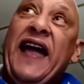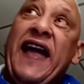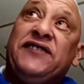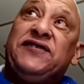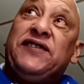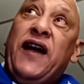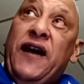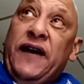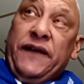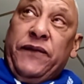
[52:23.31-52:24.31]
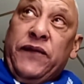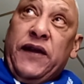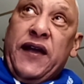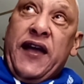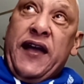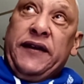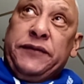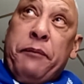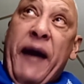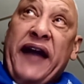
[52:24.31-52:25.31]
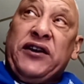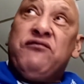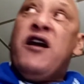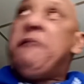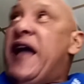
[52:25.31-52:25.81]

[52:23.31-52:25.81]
Hits back the rim